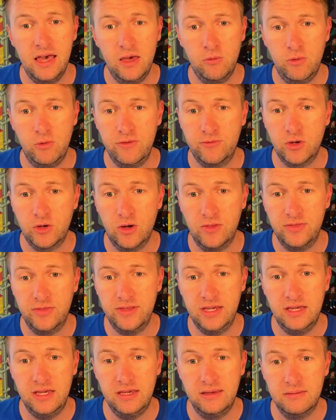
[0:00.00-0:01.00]
we've got
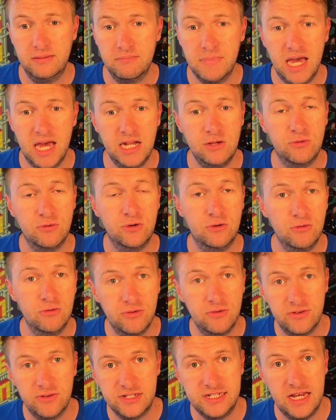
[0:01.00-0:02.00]
the manual
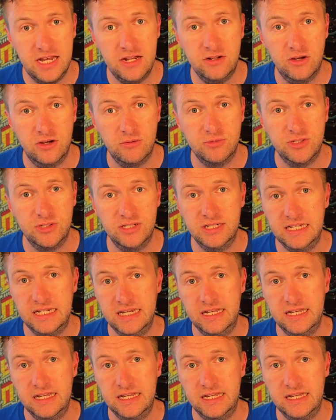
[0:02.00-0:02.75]
send option here.